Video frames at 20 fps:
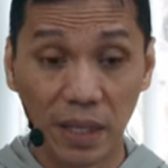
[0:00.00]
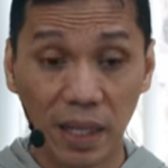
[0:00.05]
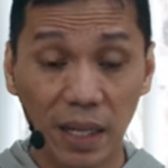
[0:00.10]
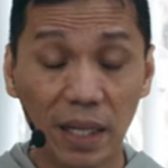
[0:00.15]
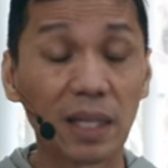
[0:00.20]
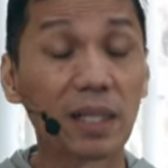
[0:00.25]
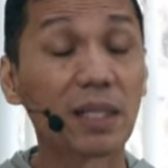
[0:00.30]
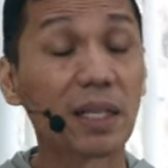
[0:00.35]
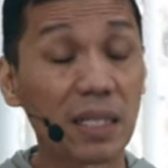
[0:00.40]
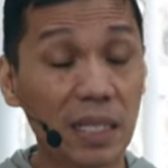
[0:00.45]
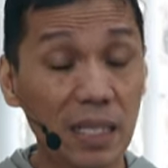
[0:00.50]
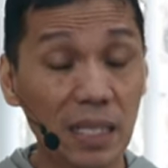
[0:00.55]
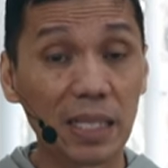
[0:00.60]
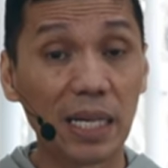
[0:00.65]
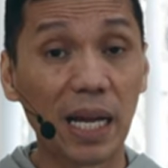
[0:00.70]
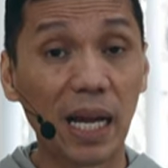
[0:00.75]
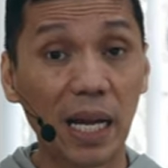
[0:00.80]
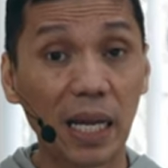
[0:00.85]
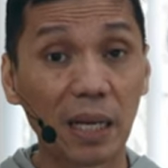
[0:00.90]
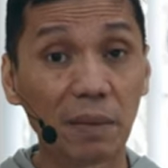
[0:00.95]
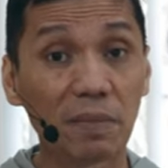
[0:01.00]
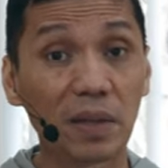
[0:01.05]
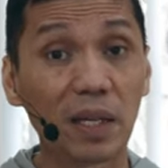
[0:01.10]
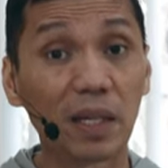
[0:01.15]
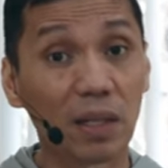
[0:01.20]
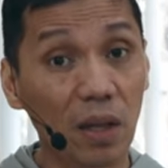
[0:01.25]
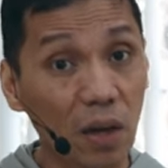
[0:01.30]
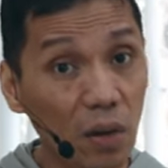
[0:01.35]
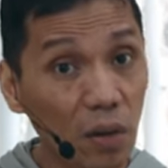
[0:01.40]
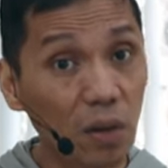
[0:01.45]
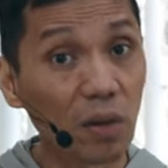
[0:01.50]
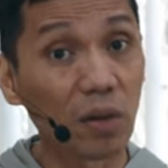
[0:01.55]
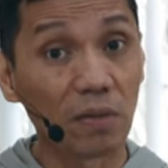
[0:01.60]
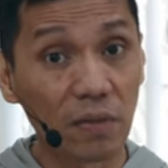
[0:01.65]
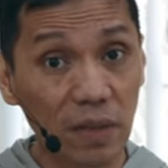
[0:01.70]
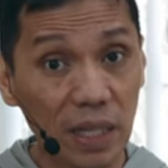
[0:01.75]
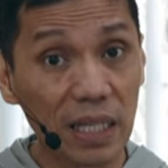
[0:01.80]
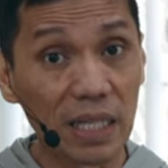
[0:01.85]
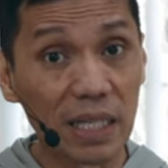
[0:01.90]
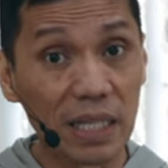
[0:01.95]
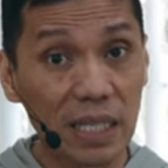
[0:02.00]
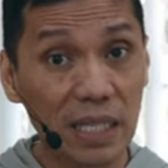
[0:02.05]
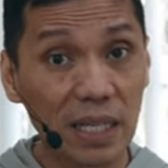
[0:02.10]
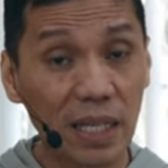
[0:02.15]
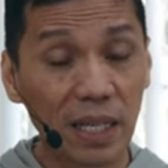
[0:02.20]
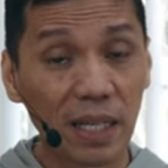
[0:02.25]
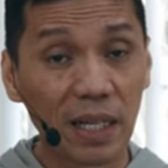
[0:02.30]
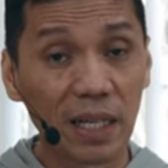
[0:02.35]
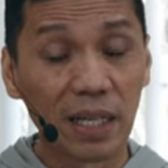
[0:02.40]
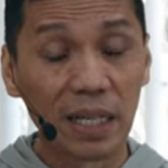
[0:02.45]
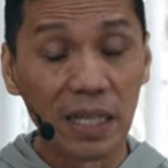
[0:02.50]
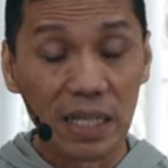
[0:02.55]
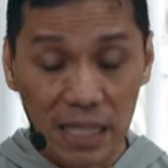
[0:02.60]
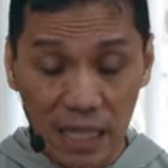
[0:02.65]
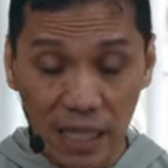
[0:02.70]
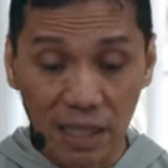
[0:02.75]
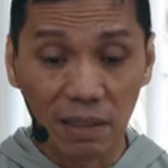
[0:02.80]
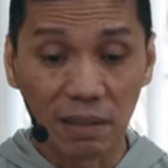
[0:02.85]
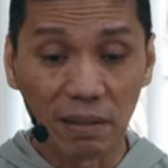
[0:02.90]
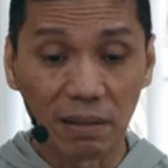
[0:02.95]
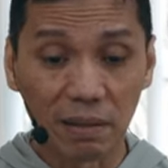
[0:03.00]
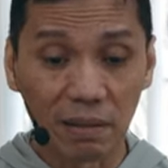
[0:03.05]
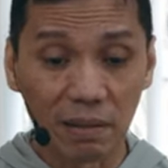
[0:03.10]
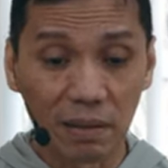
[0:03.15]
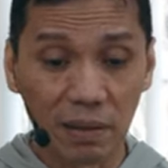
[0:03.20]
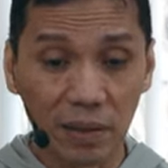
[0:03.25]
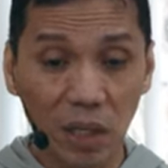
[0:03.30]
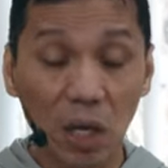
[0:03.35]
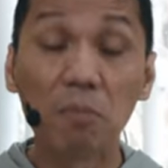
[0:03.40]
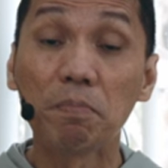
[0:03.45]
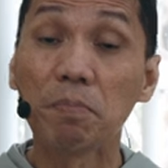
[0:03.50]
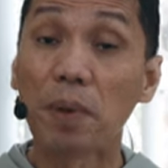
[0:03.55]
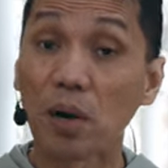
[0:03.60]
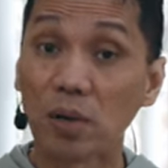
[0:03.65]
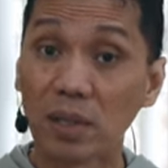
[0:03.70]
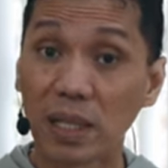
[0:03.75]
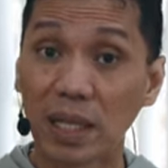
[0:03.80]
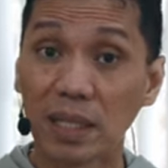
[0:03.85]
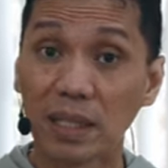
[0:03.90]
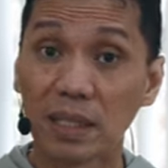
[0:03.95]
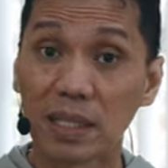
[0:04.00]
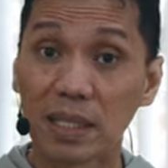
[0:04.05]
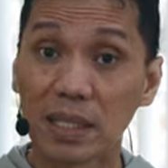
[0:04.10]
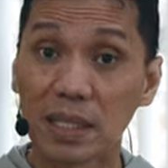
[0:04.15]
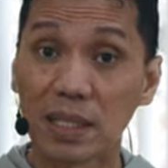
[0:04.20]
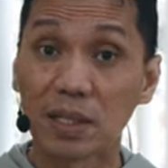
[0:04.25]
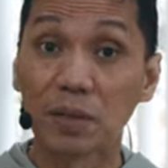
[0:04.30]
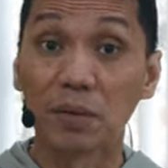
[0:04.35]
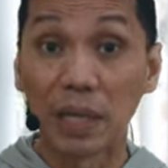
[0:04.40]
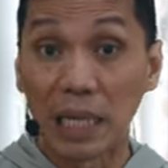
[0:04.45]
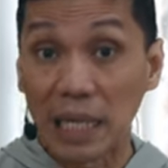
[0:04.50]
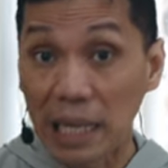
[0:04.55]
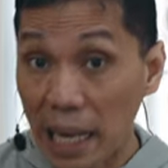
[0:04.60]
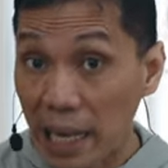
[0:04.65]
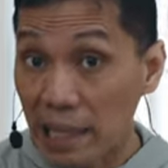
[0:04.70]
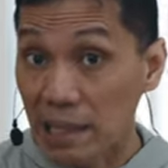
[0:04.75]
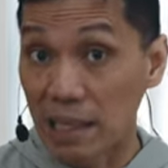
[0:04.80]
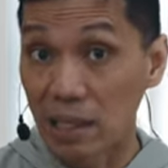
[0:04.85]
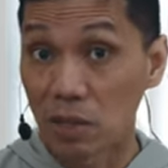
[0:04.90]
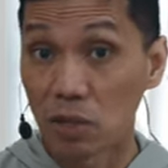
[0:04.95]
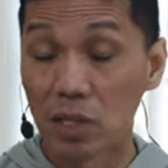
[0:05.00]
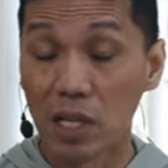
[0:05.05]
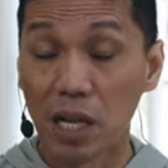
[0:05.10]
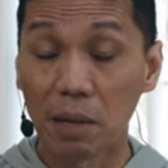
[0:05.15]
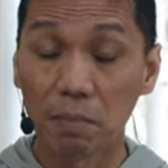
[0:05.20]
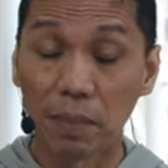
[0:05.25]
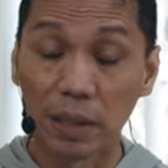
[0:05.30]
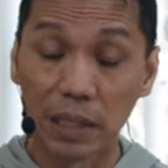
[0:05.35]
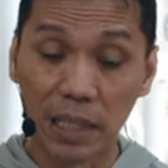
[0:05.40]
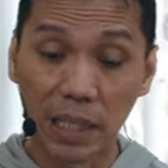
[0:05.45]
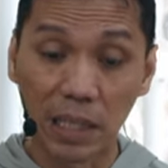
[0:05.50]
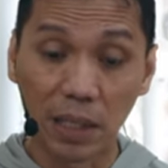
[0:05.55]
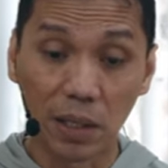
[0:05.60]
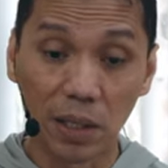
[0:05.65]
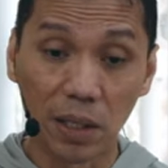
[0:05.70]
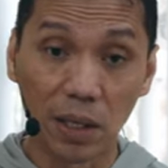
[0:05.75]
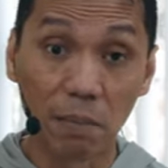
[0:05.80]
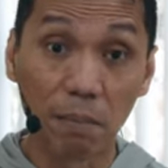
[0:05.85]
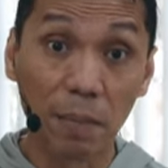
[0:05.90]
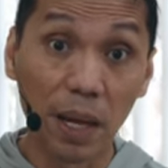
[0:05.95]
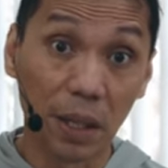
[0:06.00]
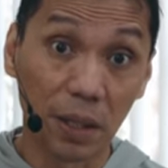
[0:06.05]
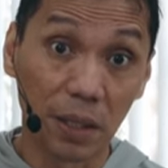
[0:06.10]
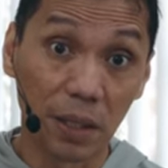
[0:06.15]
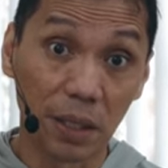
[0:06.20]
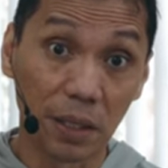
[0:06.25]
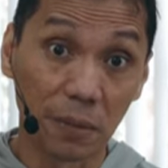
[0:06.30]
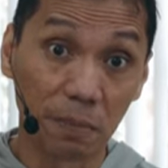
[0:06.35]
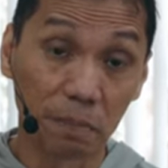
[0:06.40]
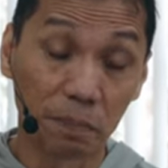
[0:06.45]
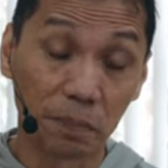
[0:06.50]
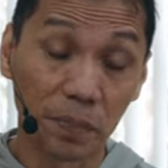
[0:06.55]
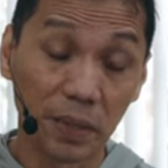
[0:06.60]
And then there's a time that all of these subtle components related to that particular method